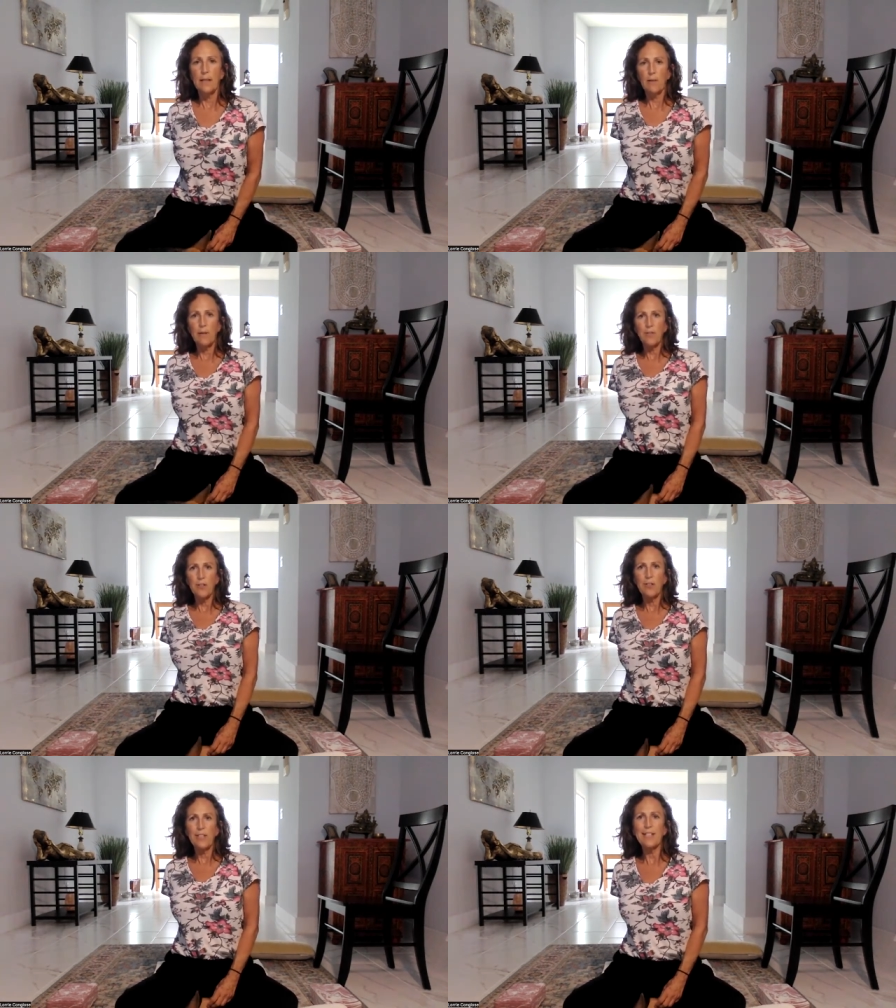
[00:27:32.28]
However
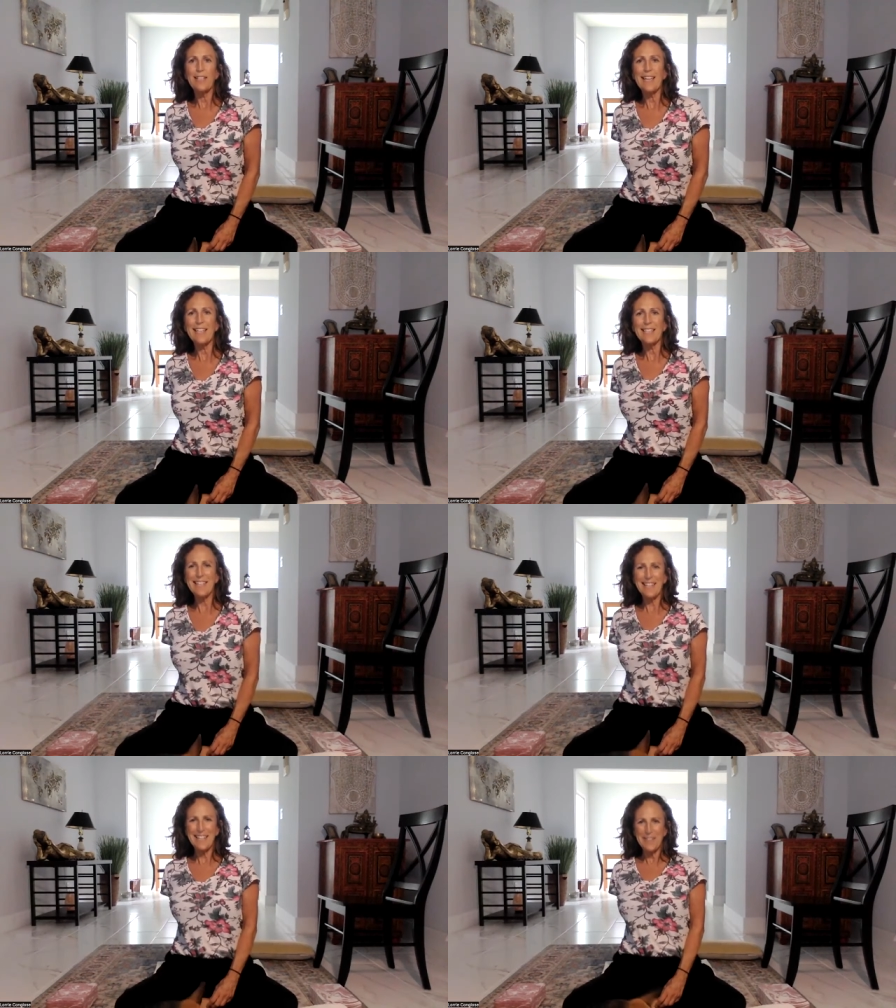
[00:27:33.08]
you need to get
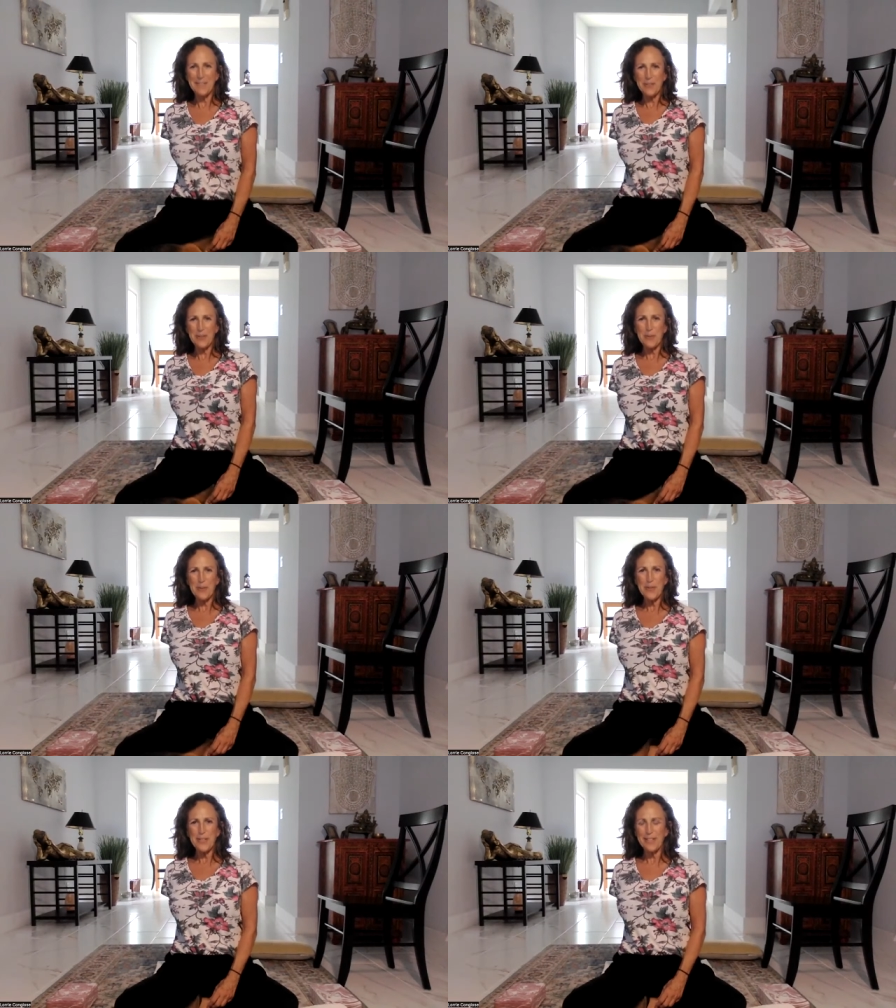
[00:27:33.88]
comfortable.
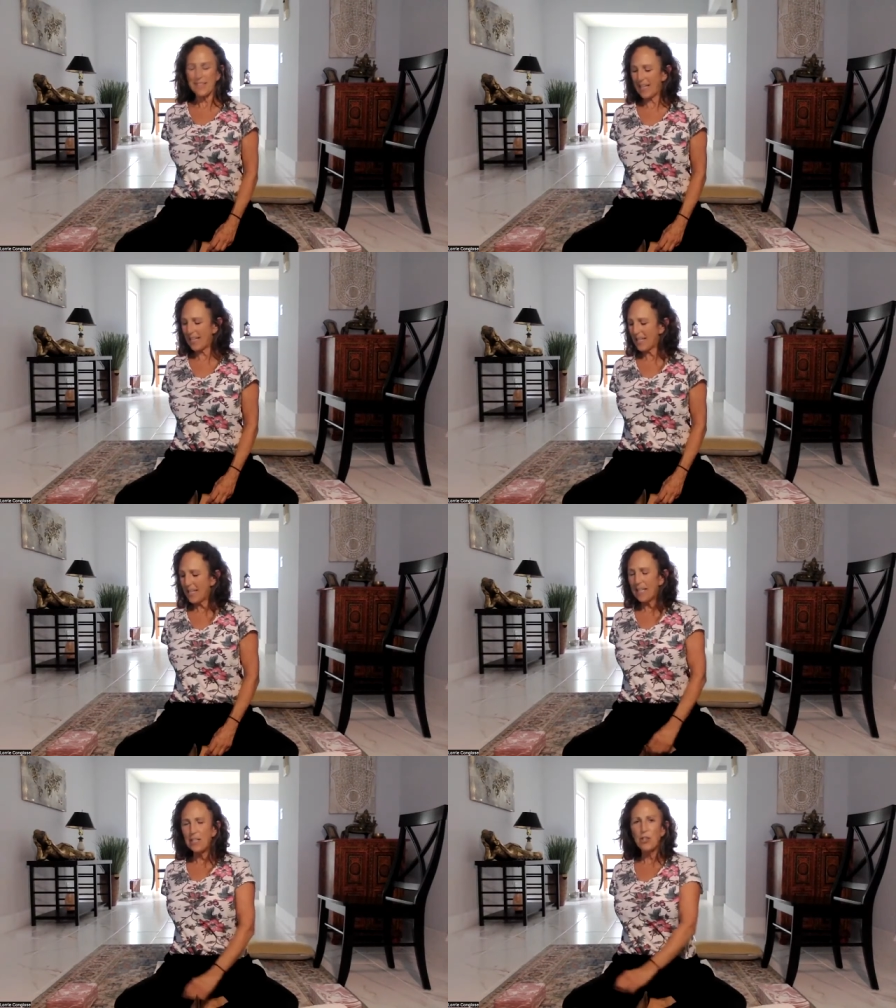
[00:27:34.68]

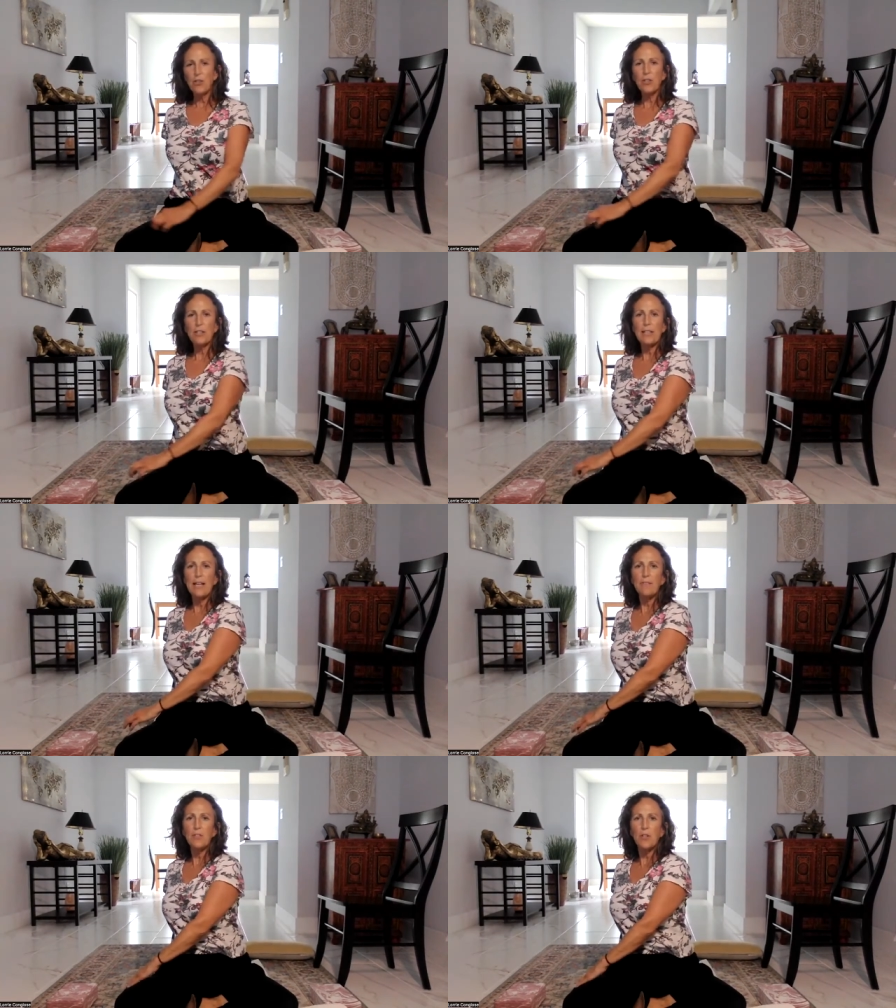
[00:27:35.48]
Your
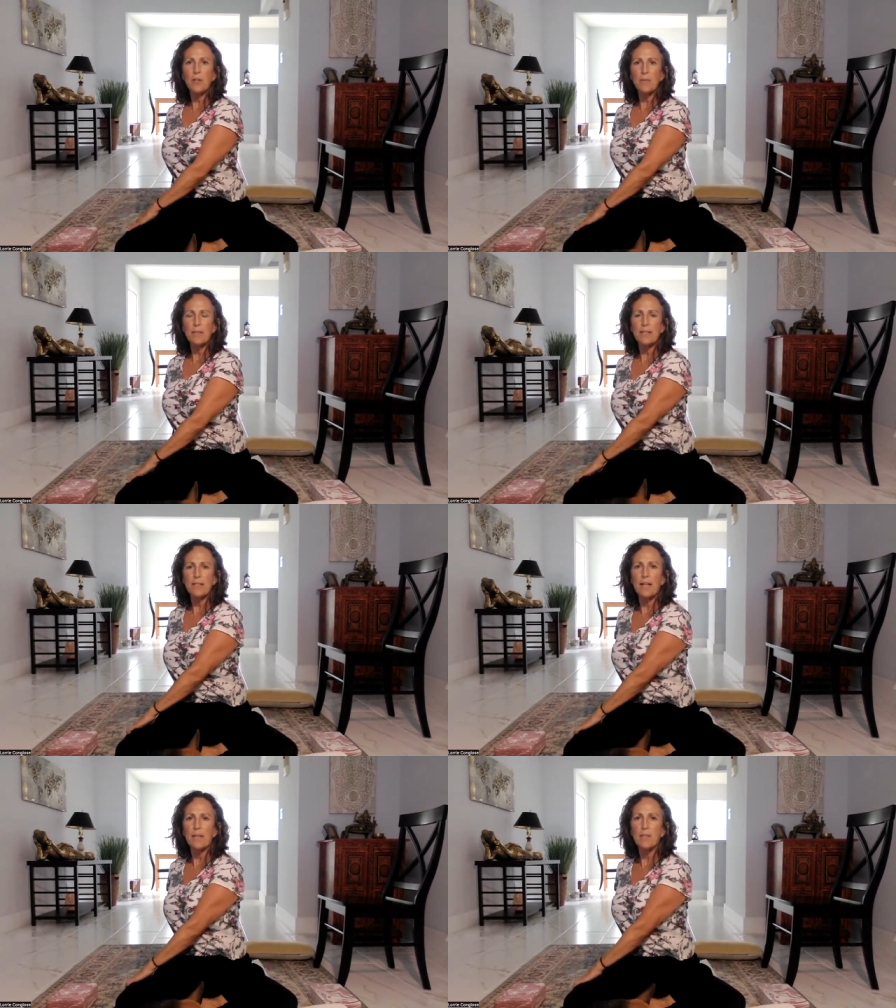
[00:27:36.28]
left arm this
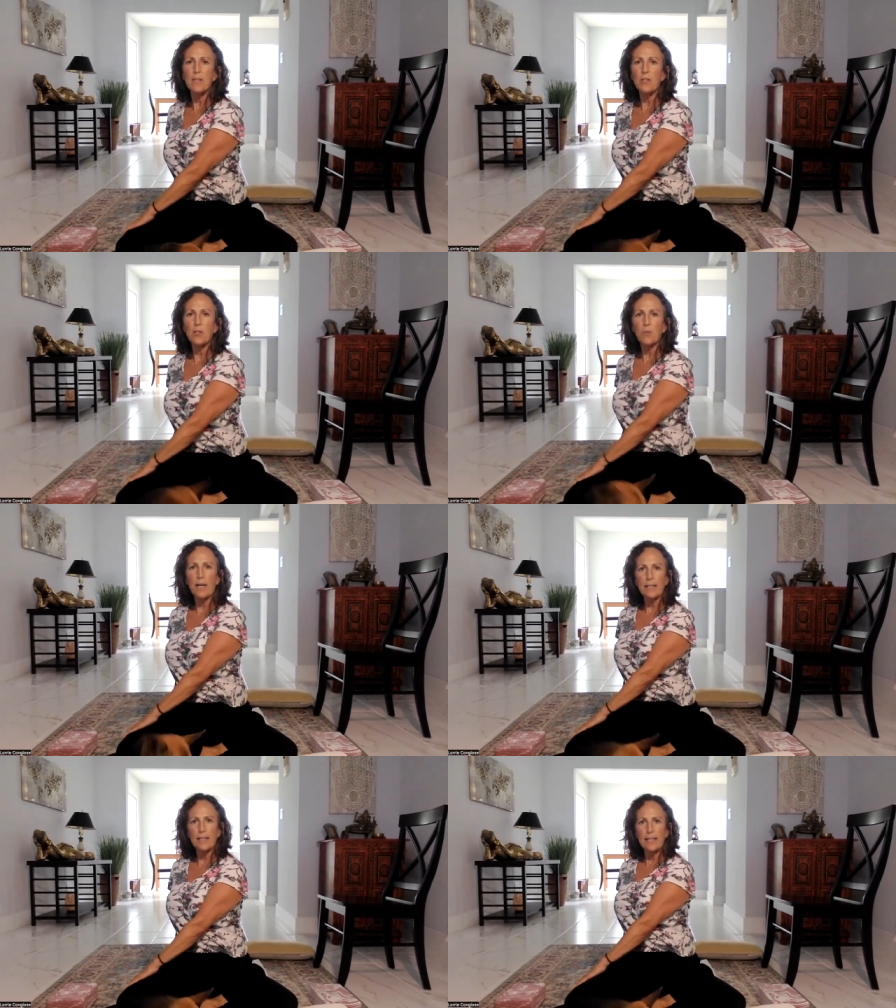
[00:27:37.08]
time is on your
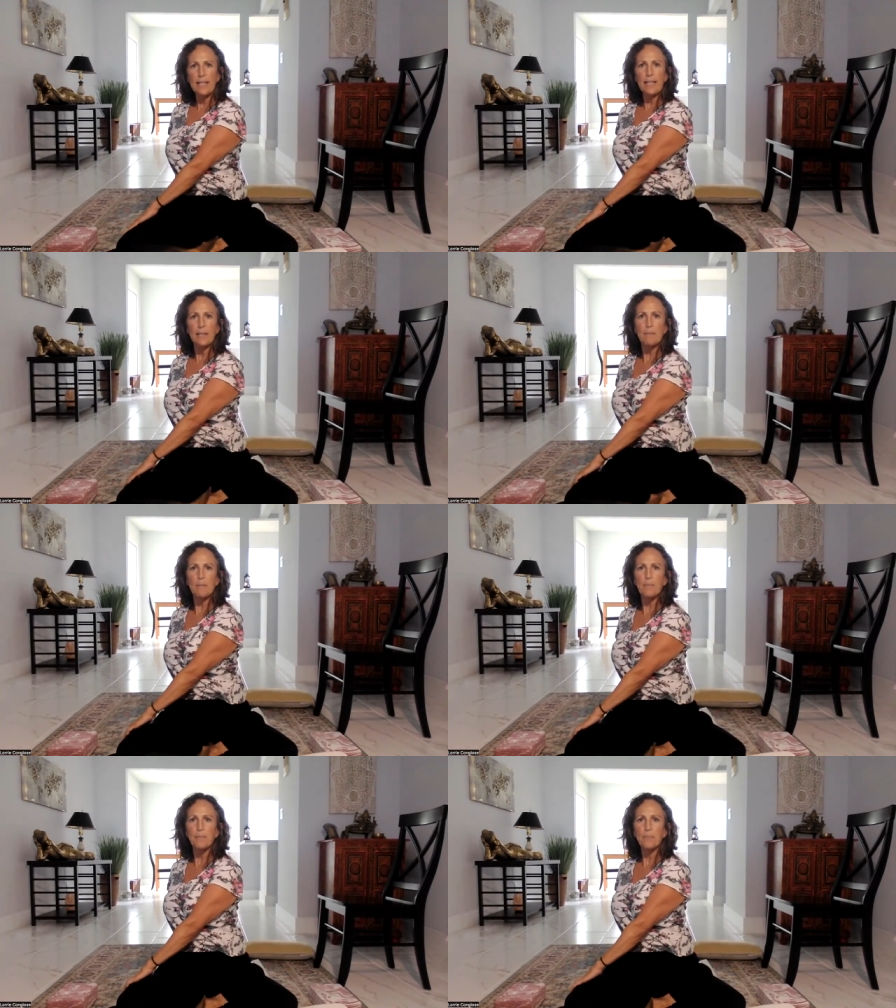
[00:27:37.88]
right knee.
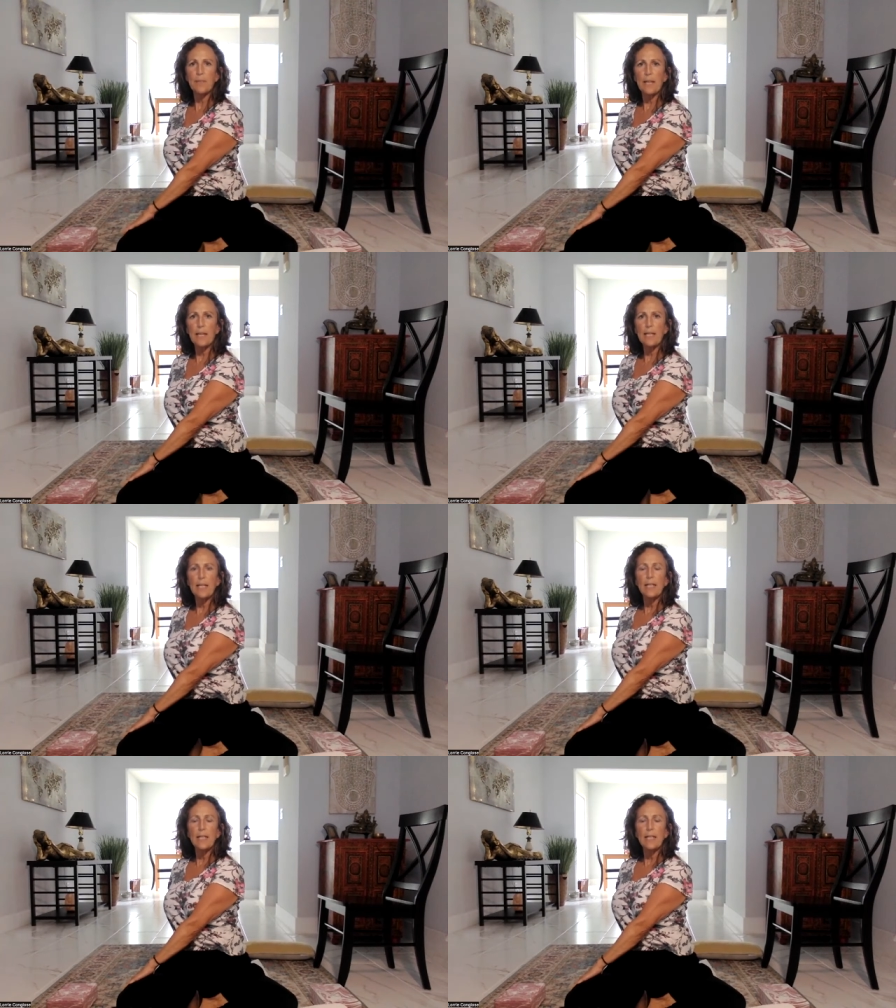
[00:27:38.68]
Okay?